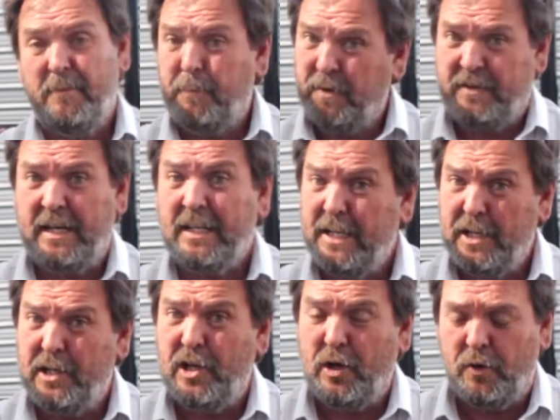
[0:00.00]

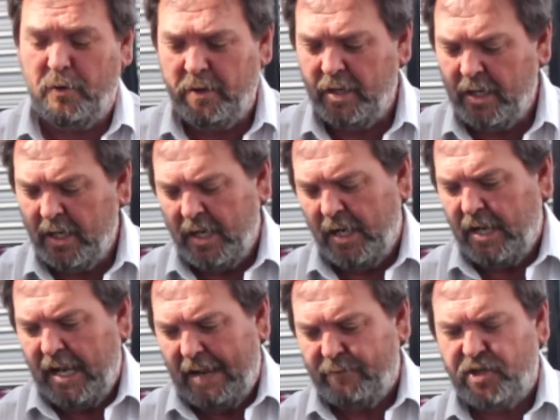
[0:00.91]
particularly new,
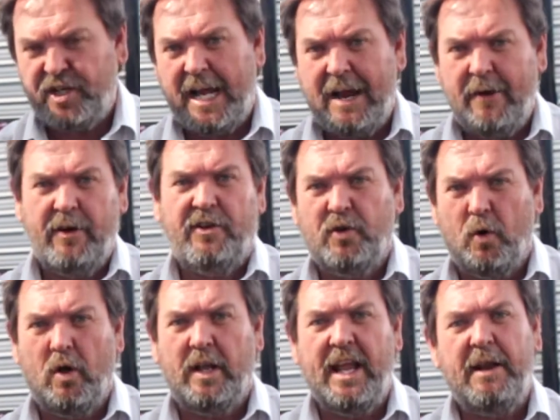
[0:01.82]
have a shower and a
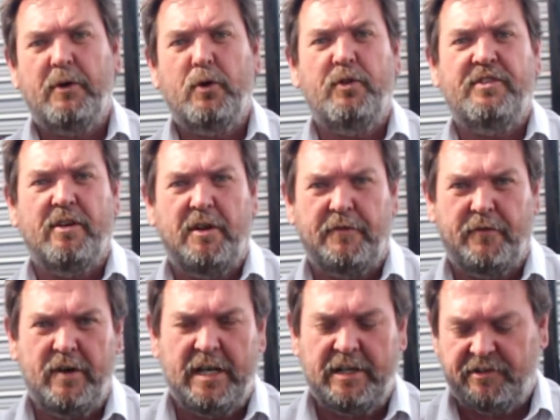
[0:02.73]
toilet and a good sized
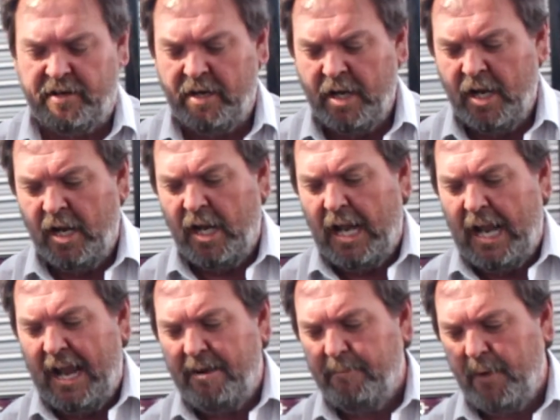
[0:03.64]
fridge.
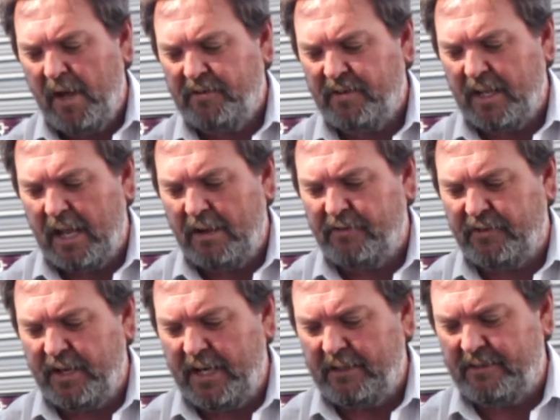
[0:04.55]
And most of those
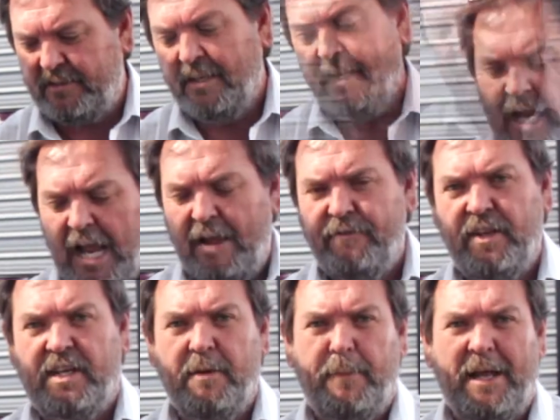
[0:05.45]
things have
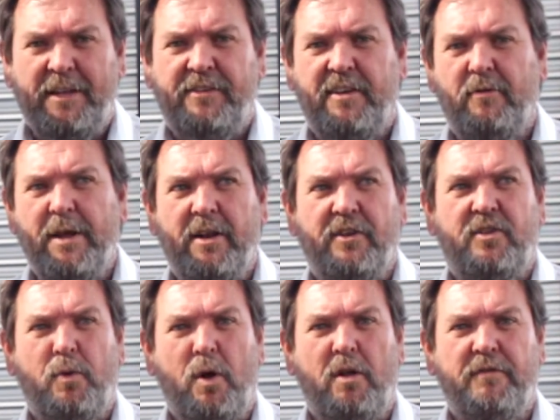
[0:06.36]
the capacity to run on
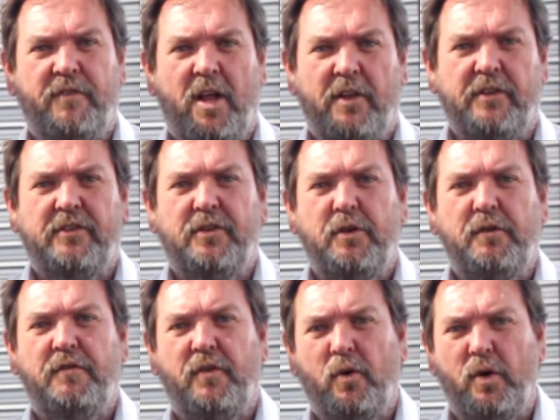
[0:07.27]
12 volt,
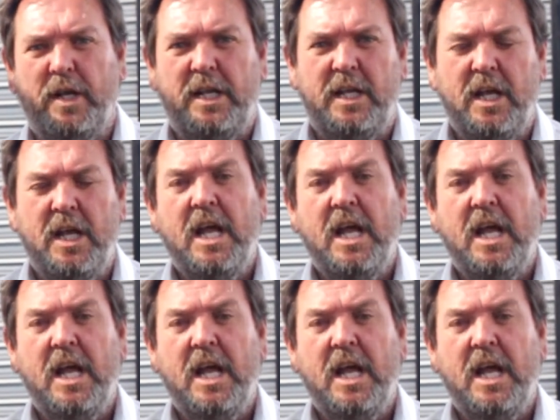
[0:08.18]
240